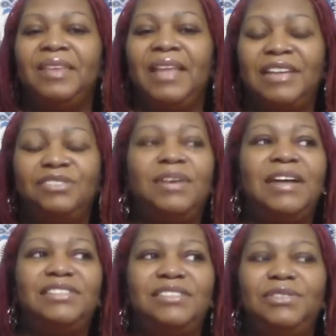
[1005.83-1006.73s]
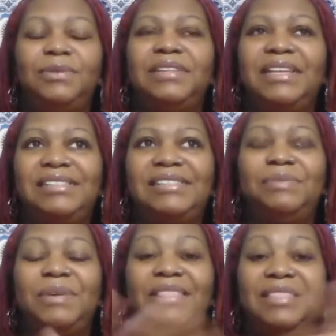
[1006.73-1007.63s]
I tried to do what
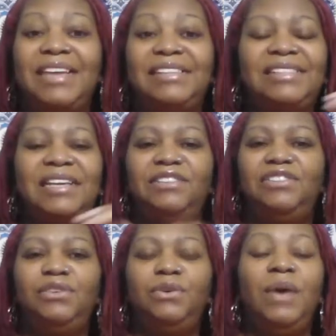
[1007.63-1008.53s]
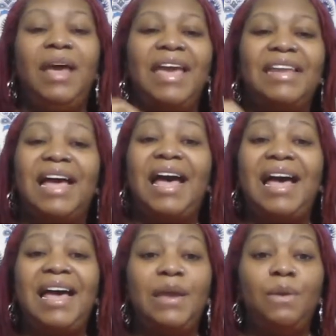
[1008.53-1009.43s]
they said do, and
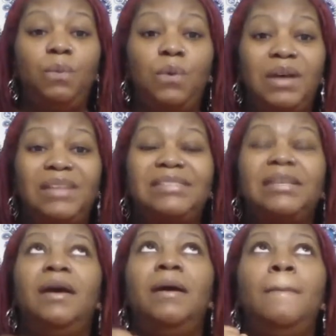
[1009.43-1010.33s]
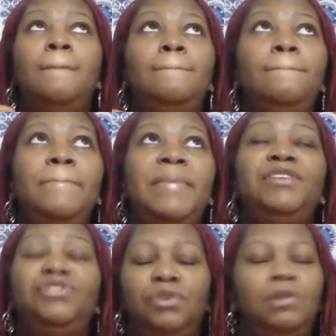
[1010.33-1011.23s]
I was
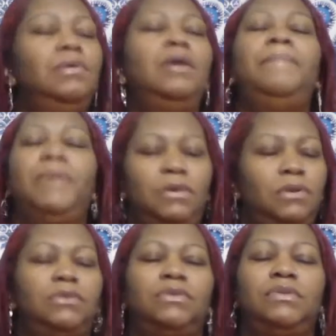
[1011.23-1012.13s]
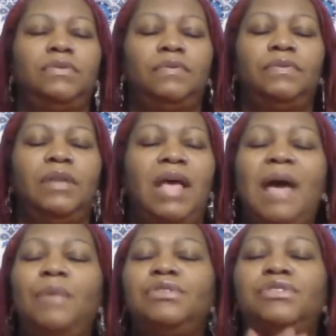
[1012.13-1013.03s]
miserable.
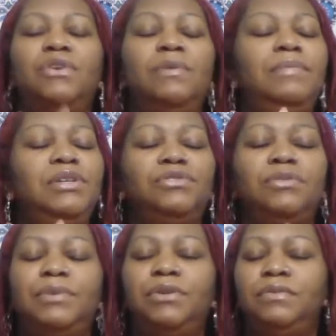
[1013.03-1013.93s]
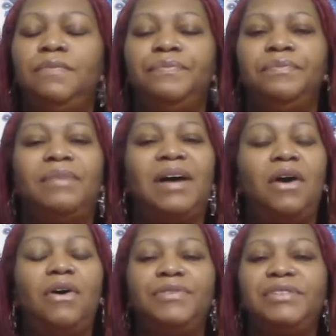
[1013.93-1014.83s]
I was so miserable by
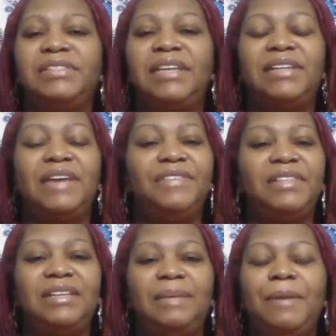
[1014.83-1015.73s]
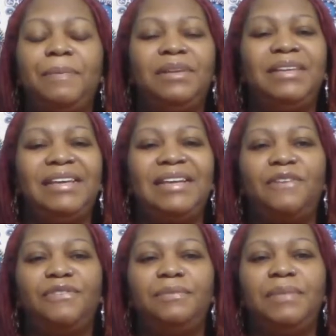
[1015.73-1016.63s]
all the everything that people laid
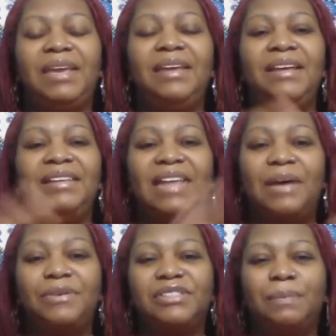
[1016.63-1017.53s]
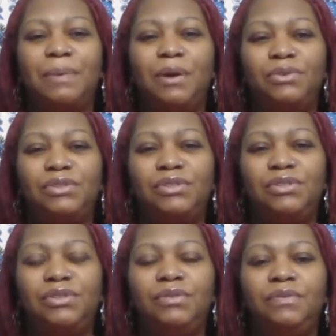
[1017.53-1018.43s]
out for me that I was supposed to
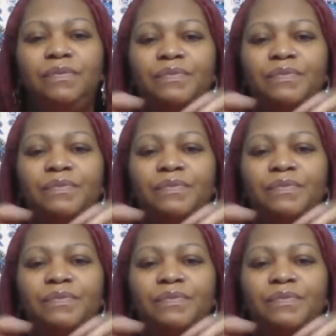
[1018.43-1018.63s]
do.